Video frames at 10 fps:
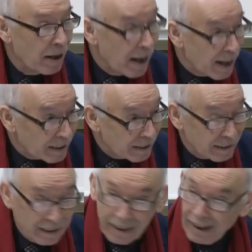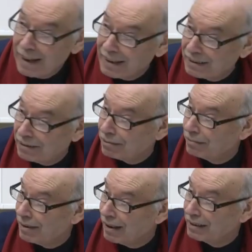the heart, as you
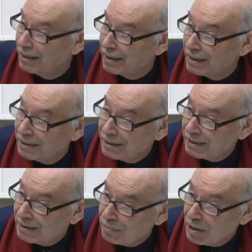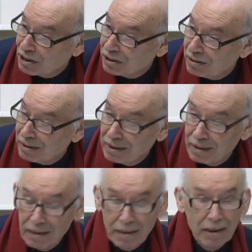know, under mentioned
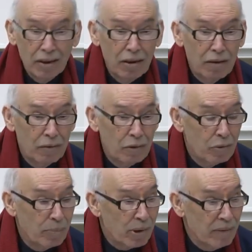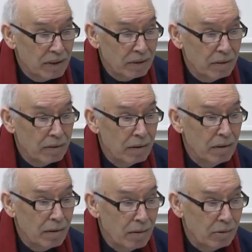of the professor
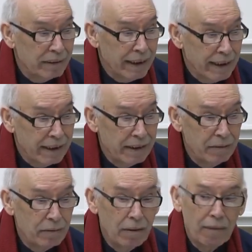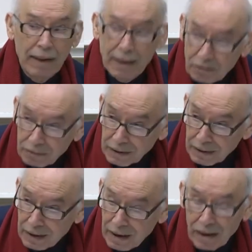Claude Ake, you know, philosophy.
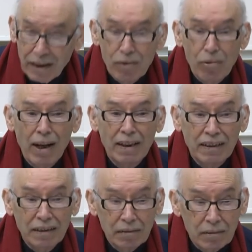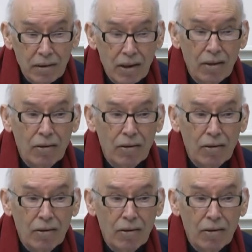He was, you know,